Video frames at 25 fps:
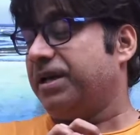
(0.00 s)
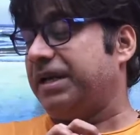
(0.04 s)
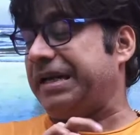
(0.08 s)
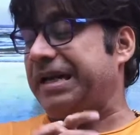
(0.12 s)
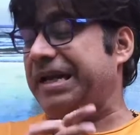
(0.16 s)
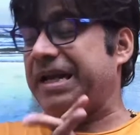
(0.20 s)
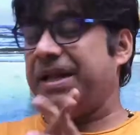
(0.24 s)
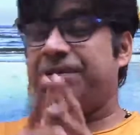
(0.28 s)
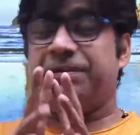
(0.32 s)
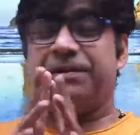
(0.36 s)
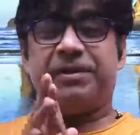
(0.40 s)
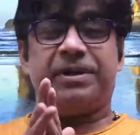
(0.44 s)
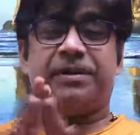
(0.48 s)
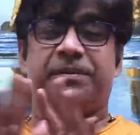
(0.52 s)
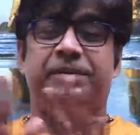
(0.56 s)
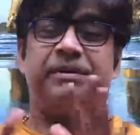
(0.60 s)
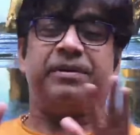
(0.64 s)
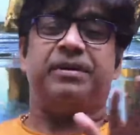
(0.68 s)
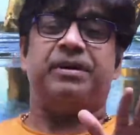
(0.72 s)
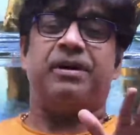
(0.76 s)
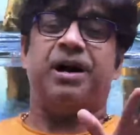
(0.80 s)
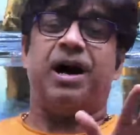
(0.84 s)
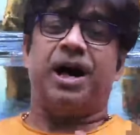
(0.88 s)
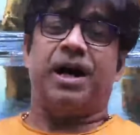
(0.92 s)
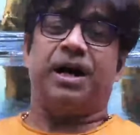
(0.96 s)
never
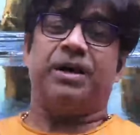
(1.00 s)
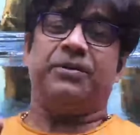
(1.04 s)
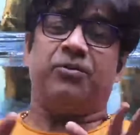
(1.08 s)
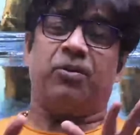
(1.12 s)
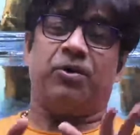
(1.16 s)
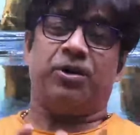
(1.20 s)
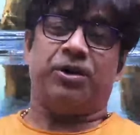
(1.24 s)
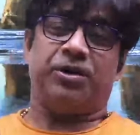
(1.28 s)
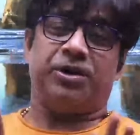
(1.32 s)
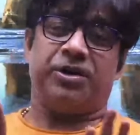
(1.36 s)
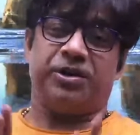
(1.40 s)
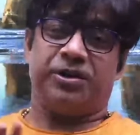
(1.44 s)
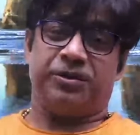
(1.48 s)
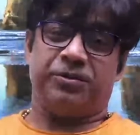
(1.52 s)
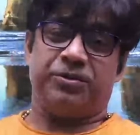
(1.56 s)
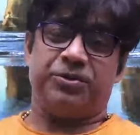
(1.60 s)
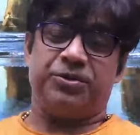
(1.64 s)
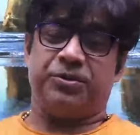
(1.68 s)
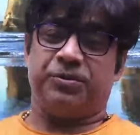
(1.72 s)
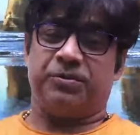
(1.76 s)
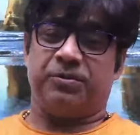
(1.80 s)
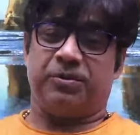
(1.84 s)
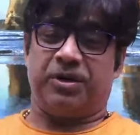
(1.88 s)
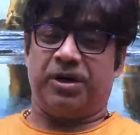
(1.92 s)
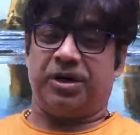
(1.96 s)
ever I wanted you
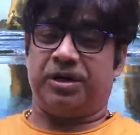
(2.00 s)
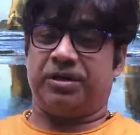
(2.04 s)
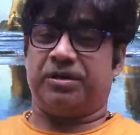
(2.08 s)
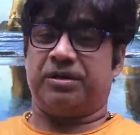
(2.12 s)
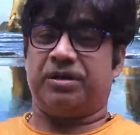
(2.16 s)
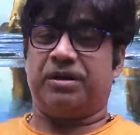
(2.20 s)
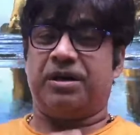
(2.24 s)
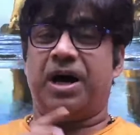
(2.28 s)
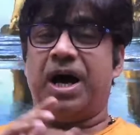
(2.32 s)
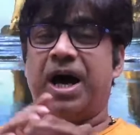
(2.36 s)
to work.